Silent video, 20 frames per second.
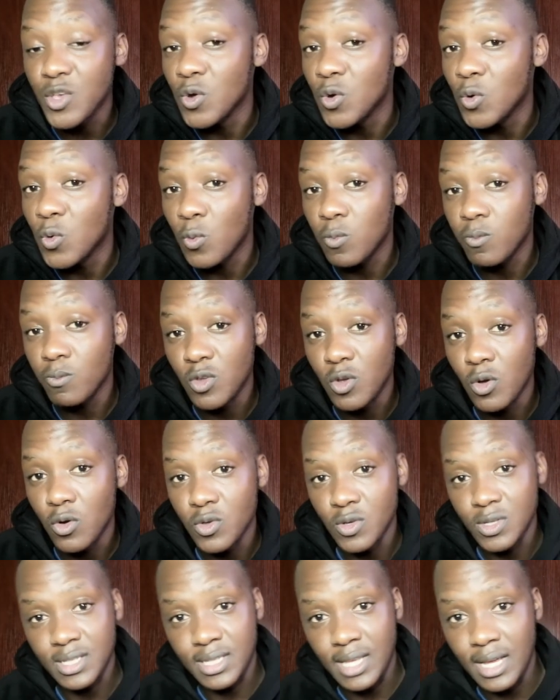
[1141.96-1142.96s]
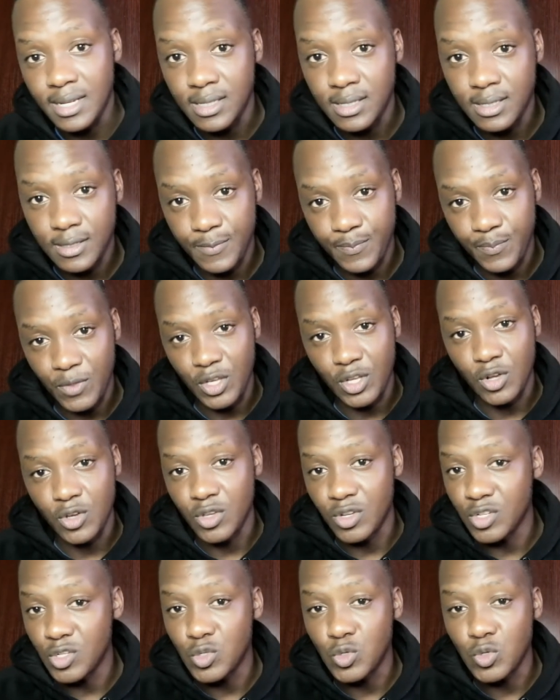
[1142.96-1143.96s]
your studies. You
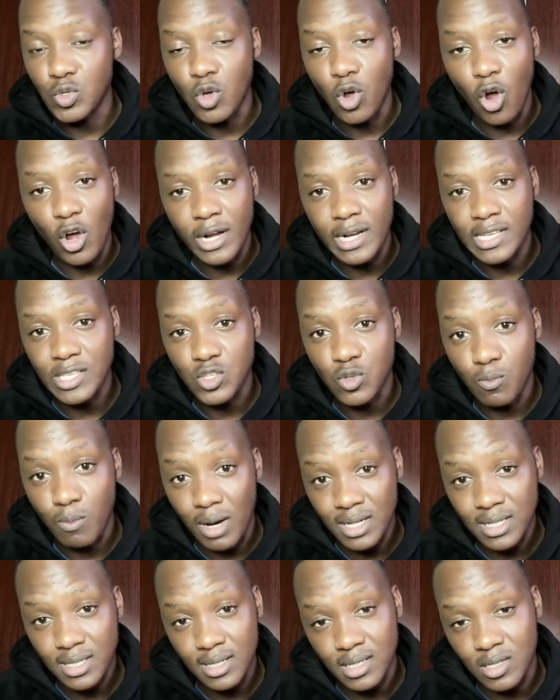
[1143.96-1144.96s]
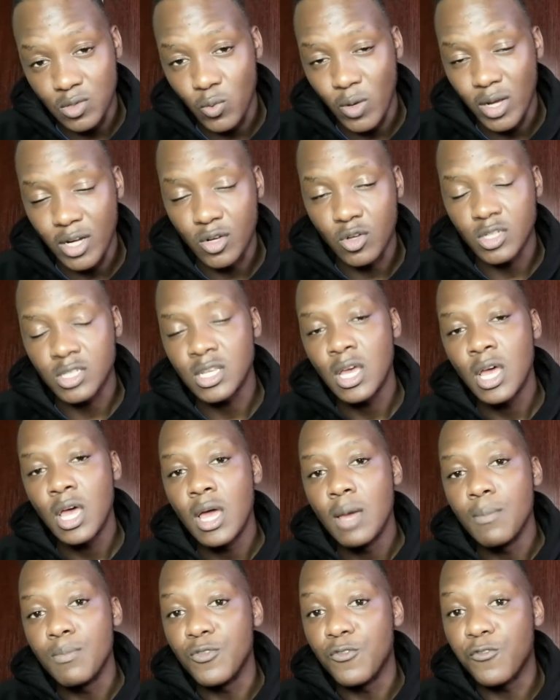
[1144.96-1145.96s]
need to do your honors, your masters and whatnot
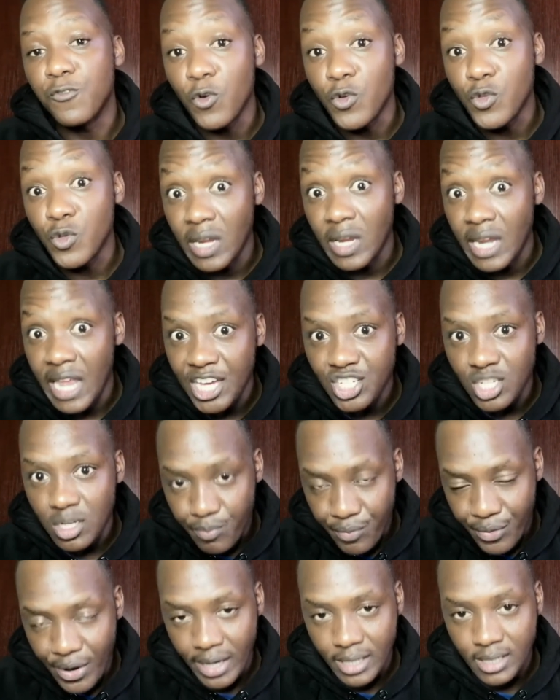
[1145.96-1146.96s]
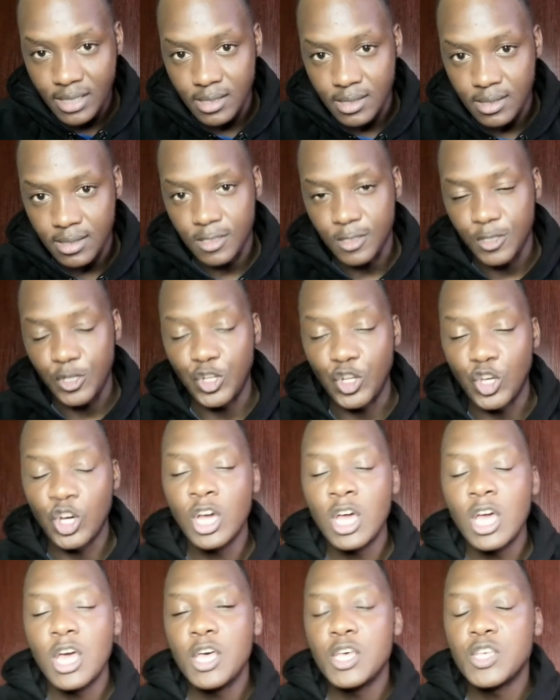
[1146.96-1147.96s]
before you can actually practice.
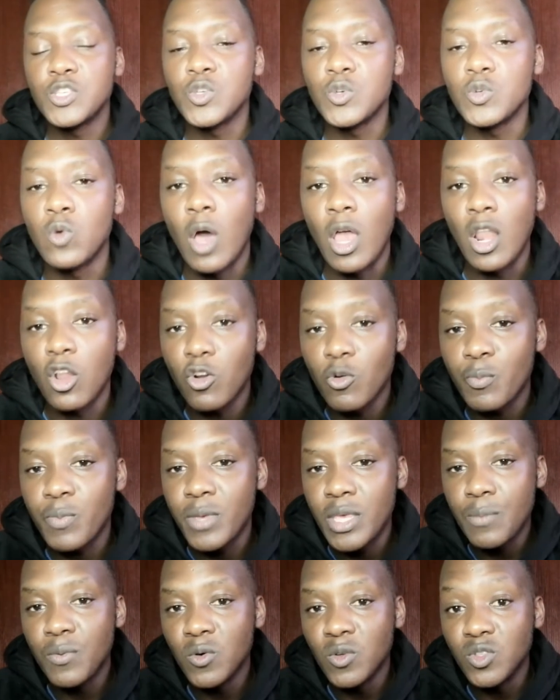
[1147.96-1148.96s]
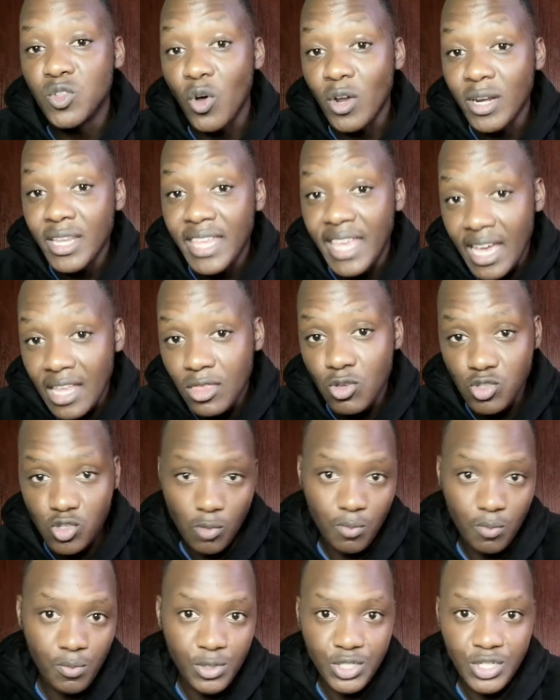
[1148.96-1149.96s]
So a lot of people don't get
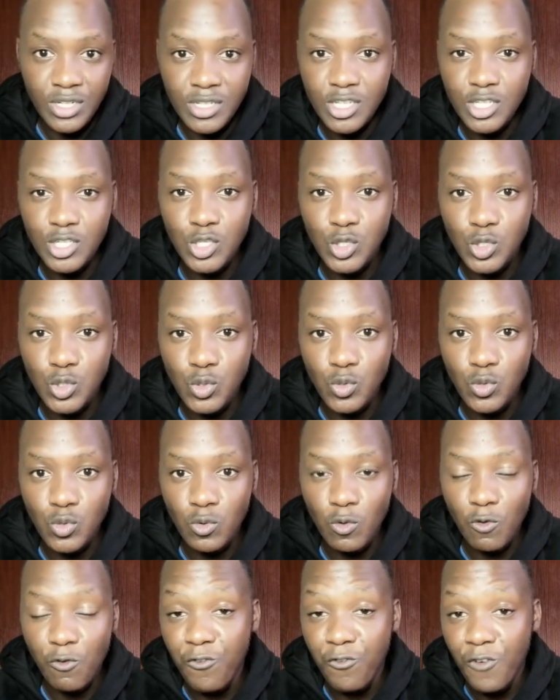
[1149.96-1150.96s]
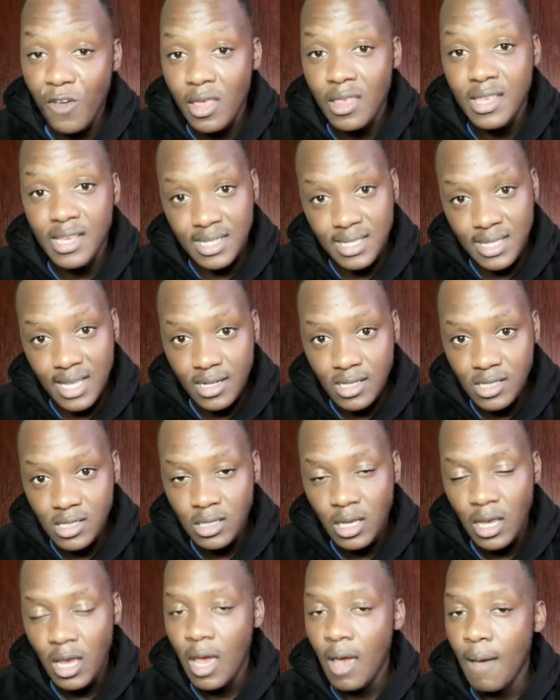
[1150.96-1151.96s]
those opportunities to further their
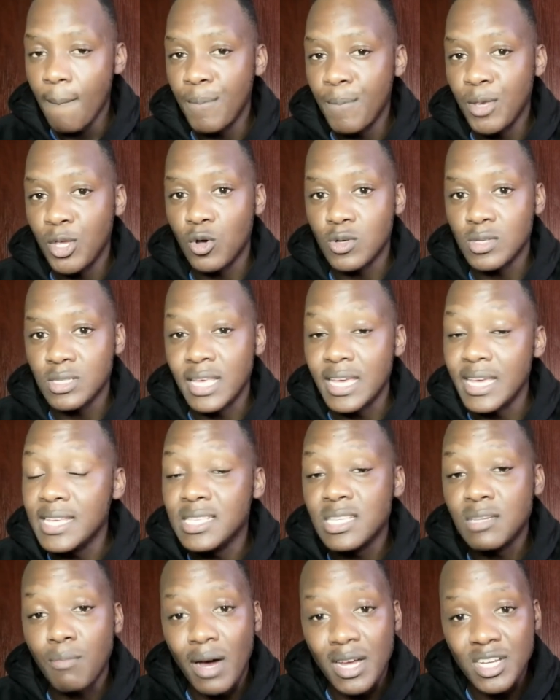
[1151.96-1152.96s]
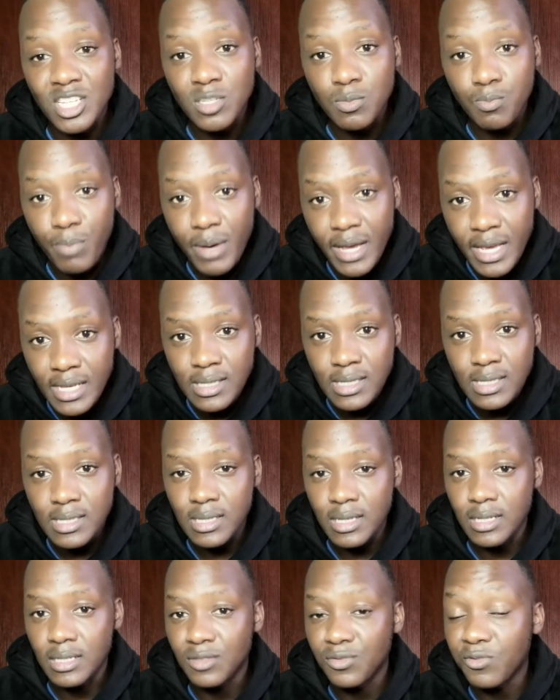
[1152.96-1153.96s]
studies because there isn't much
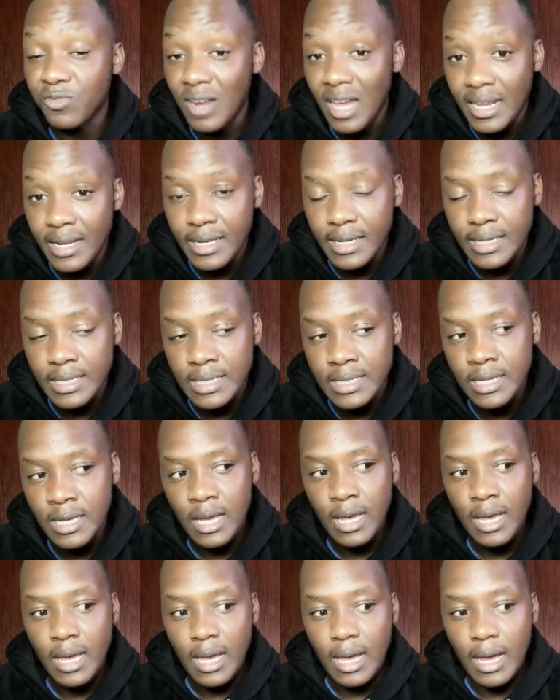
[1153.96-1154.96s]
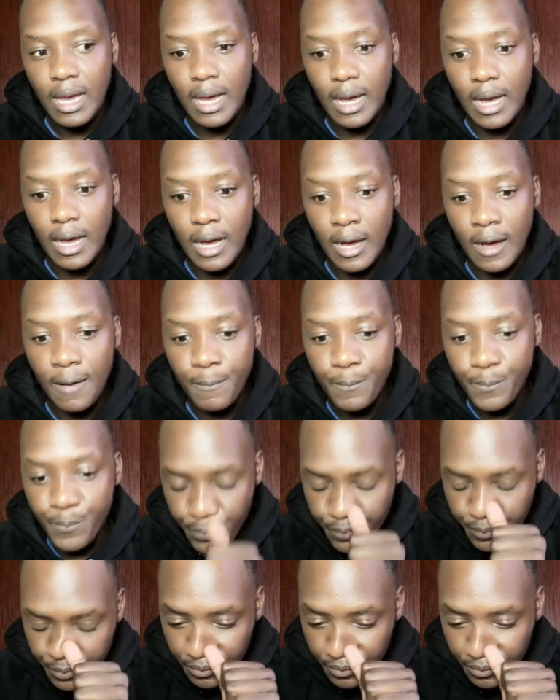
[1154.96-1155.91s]
space, it's flooded, and